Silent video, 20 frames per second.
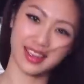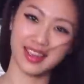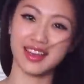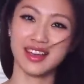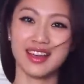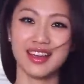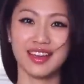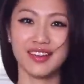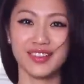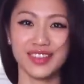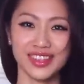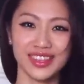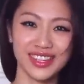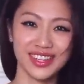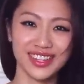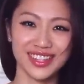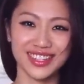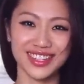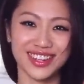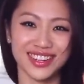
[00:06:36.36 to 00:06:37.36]

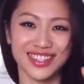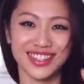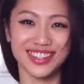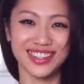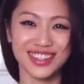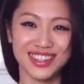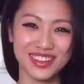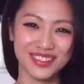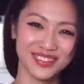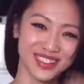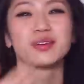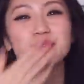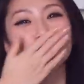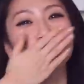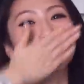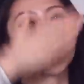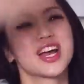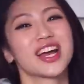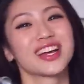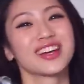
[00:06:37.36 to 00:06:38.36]
Everything is awesome.
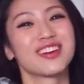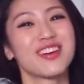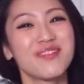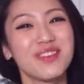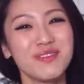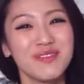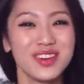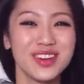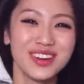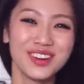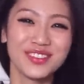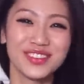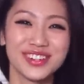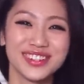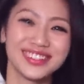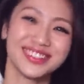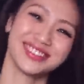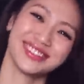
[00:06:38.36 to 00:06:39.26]
Go be beautiful.